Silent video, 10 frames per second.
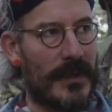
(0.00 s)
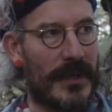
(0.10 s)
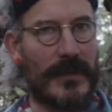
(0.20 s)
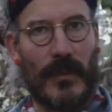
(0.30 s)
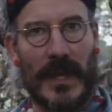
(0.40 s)
you
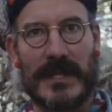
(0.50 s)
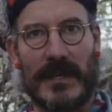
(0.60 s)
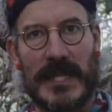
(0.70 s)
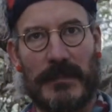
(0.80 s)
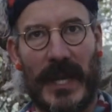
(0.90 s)
know? One
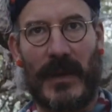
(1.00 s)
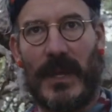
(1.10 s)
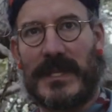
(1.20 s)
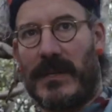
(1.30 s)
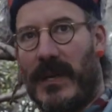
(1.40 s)
side's black,
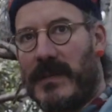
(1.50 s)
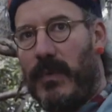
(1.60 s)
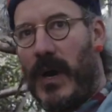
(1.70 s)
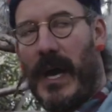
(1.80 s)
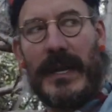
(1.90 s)
one side's
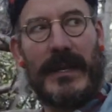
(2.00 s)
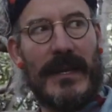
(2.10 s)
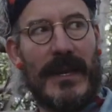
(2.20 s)
white.